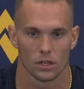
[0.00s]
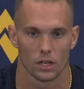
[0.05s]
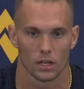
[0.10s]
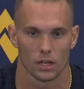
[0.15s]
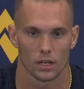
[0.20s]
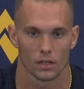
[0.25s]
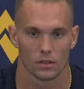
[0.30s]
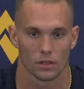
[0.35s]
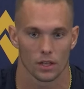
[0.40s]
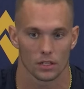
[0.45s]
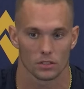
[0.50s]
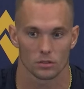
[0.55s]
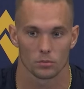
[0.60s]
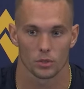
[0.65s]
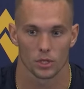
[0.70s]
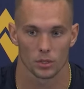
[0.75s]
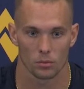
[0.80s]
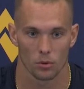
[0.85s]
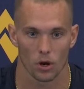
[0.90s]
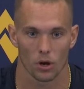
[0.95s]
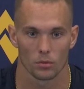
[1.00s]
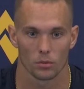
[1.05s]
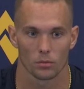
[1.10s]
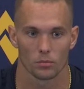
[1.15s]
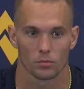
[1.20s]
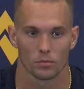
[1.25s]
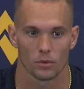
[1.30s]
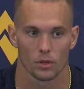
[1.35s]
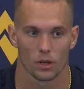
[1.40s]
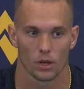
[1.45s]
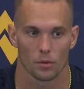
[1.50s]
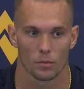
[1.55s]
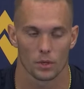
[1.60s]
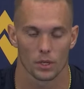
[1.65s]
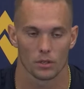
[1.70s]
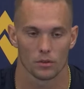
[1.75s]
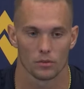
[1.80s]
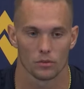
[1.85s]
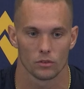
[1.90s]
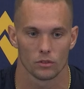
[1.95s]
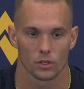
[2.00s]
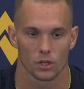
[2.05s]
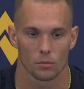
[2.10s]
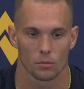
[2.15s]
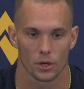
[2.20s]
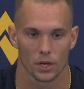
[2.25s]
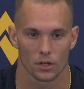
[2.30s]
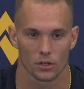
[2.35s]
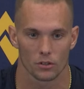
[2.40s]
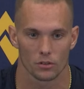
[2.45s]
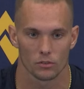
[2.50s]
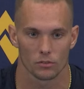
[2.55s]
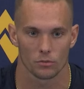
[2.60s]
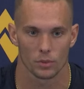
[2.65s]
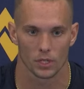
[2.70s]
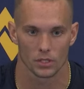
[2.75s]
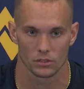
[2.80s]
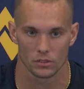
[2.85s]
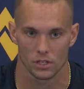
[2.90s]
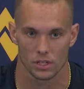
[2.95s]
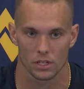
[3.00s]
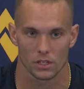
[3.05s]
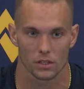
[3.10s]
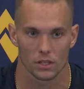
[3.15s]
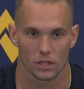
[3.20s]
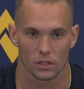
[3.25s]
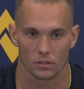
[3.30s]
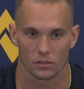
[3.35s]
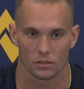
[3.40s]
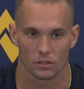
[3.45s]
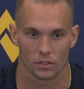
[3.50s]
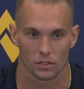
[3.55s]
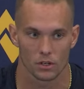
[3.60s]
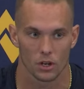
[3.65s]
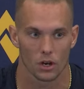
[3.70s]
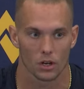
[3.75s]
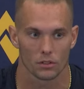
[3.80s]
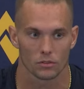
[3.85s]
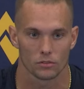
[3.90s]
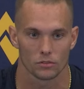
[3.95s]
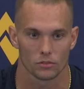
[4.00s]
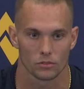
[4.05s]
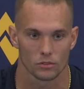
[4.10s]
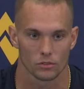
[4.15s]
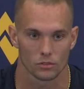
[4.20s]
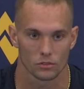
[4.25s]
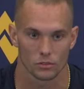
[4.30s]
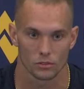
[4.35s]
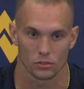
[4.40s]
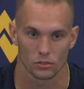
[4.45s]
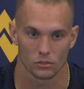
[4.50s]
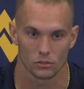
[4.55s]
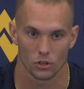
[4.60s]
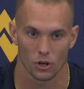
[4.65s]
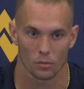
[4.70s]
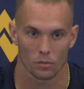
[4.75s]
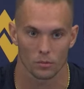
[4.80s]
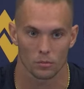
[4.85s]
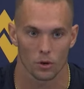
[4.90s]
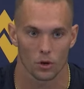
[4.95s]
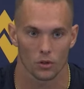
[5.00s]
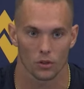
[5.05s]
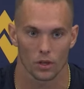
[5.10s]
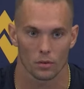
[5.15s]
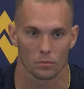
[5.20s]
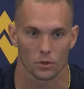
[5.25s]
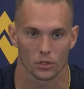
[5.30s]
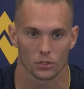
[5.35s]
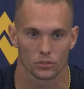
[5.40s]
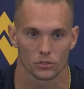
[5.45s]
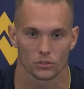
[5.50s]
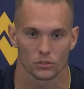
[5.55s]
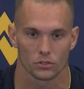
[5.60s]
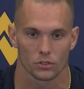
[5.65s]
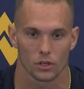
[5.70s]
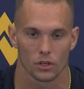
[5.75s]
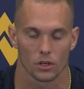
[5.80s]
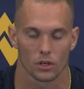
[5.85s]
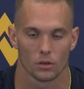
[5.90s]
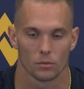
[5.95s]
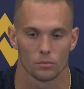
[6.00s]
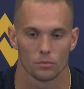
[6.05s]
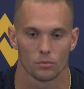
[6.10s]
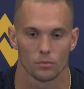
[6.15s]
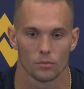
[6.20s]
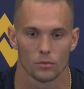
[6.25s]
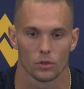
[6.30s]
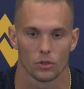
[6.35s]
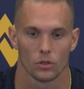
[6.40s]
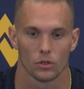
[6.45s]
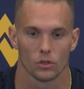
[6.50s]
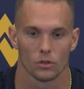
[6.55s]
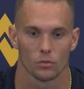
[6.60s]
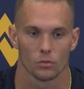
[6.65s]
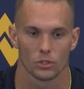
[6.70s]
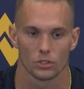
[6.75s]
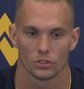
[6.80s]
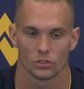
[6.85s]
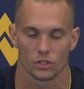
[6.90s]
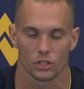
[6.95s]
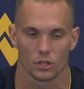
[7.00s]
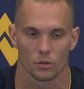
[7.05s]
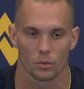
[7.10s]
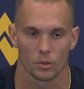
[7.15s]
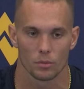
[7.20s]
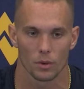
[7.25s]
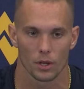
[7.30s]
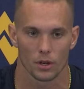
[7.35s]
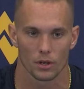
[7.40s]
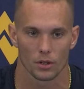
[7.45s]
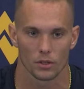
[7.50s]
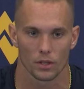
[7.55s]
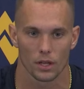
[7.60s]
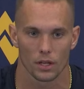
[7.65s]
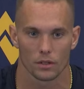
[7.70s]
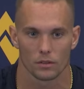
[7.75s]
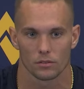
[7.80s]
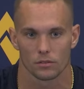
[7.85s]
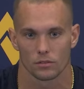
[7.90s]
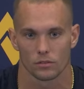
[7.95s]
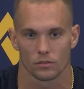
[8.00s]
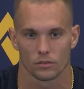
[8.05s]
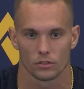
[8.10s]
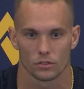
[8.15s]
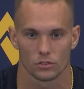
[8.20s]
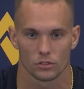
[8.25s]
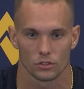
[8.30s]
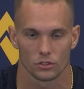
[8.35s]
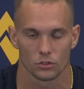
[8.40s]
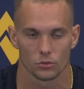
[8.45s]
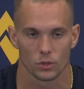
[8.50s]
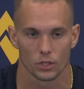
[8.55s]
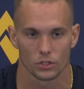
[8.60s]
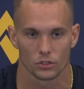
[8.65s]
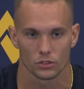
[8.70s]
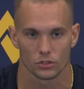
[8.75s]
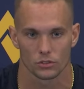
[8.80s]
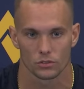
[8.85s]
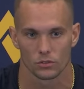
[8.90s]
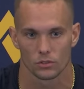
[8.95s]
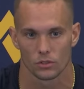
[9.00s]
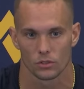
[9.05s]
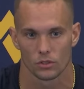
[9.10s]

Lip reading: and that's a big problem. I mean, compared to Penn State, they did not drop the ball that much. We just need to be better in that situation.